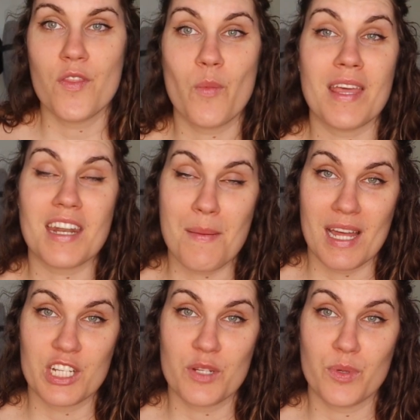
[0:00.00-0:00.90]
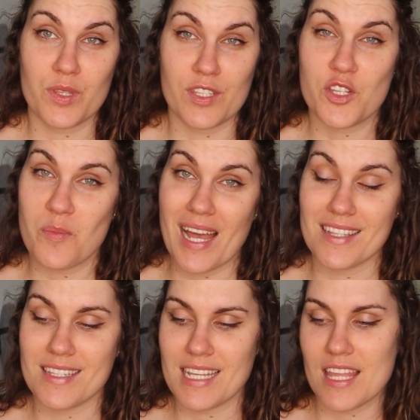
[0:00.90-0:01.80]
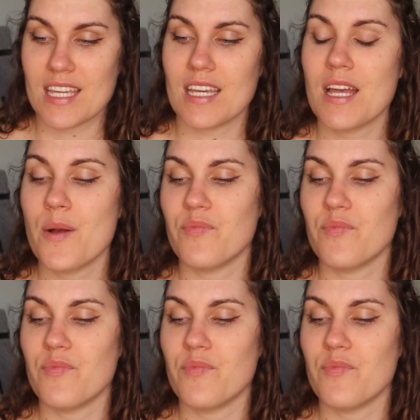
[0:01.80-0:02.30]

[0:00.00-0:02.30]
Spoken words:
The way that I managed to put these two patterns together